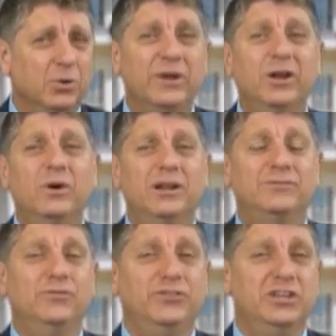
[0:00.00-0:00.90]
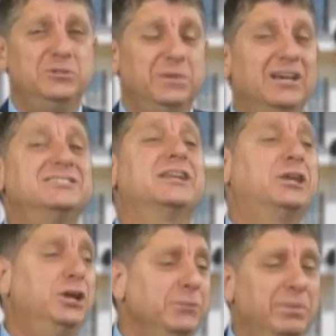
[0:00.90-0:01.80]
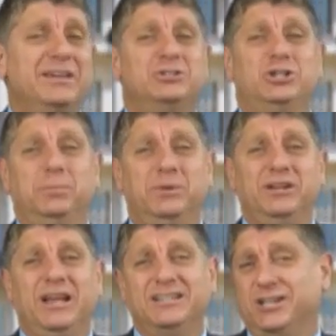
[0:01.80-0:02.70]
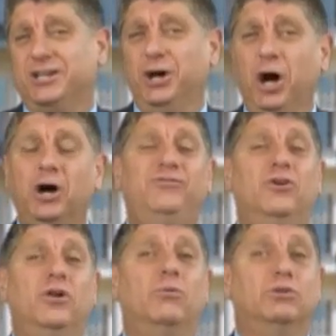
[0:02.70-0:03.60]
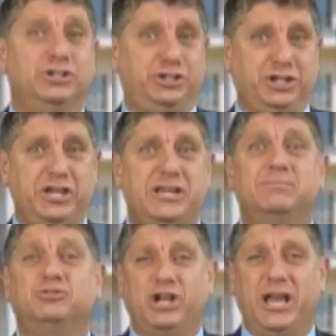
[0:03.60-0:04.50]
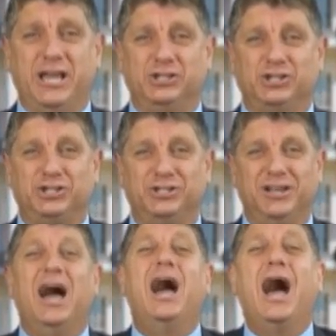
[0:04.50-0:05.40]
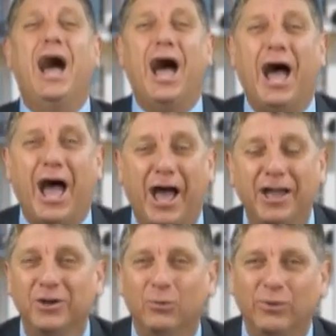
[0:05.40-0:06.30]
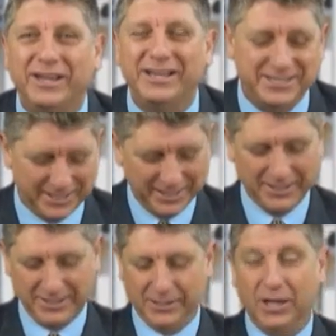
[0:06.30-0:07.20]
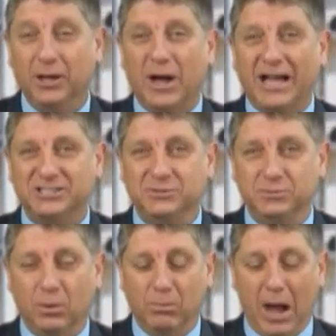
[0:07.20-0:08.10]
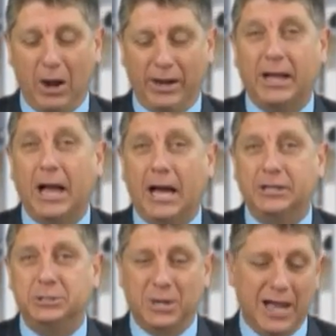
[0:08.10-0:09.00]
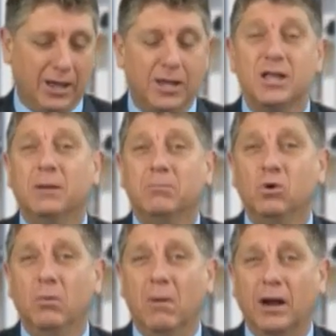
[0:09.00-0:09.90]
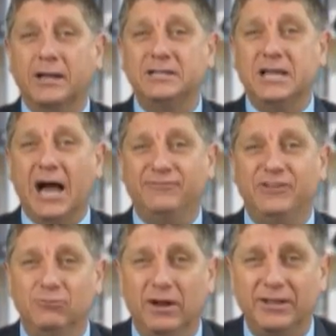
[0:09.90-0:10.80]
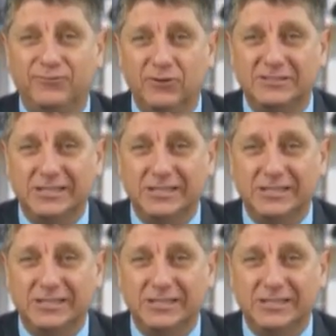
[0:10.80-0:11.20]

We don't want to vote for this because it could be interpreted as a call for a regime change. Read Hosni Mubarak on trial. Muammar Gaddafi running for